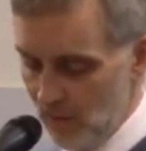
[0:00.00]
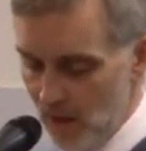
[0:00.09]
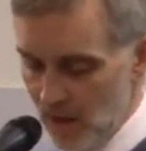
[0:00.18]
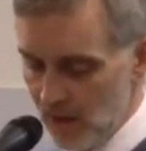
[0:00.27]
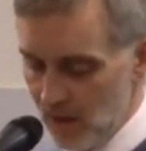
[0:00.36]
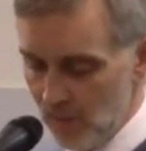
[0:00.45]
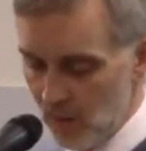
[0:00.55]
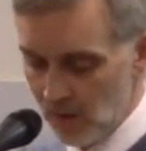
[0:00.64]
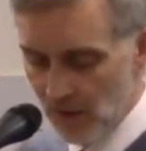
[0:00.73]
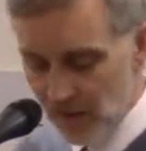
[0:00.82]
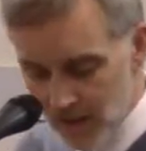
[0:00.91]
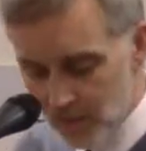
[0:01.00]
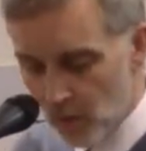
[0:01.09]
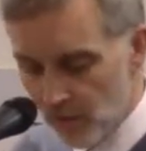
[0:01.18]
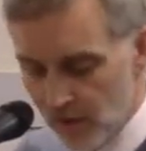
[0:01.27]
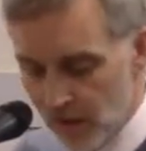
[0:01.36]
Now why is this important? I think it's
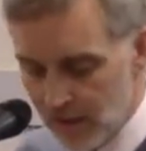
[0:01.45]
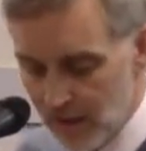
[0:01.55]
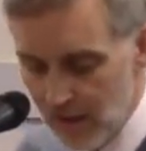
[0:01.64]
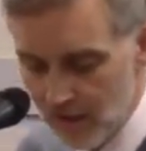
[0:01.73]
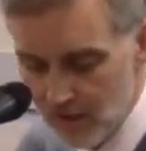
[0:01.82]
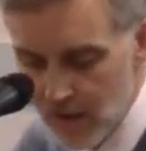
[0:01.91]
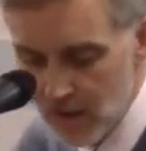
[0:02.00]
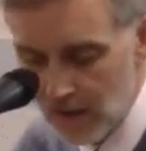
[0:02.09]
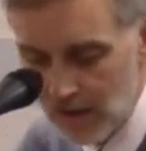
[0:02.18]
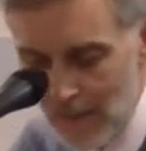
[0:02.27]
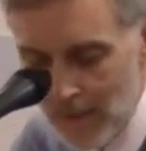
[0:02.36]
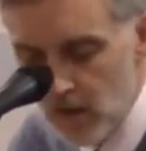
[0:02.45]
important for this reason.